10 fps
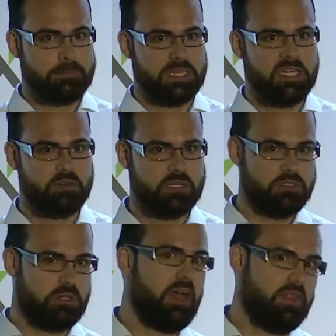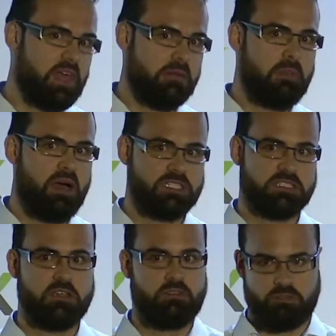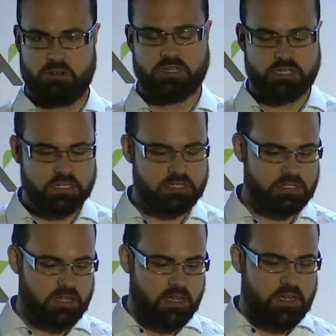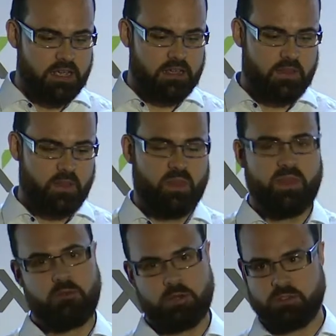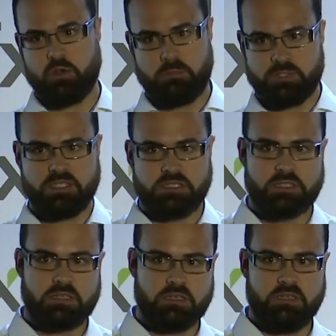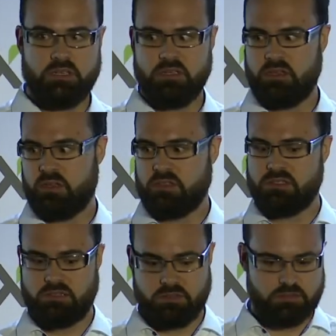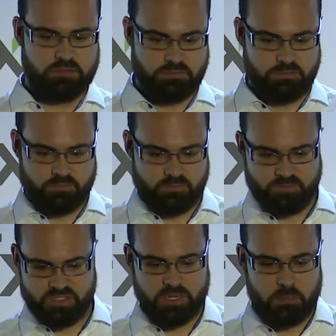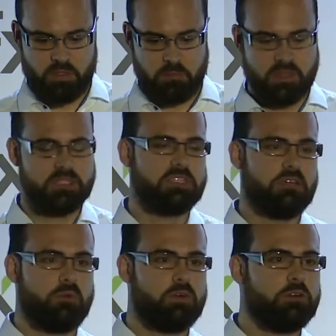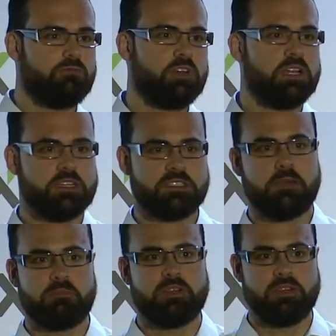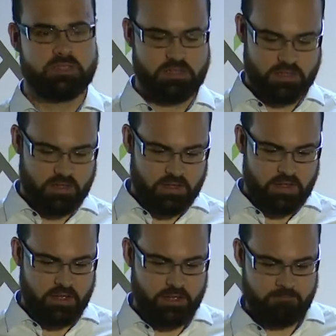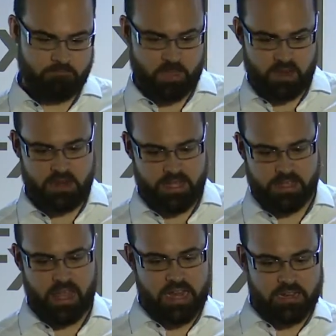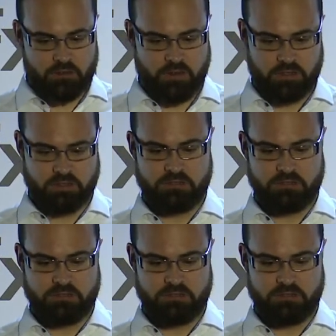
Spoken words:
in order to get that past the authorities, there were two options. You could do some other bits that were not really accepted, like analog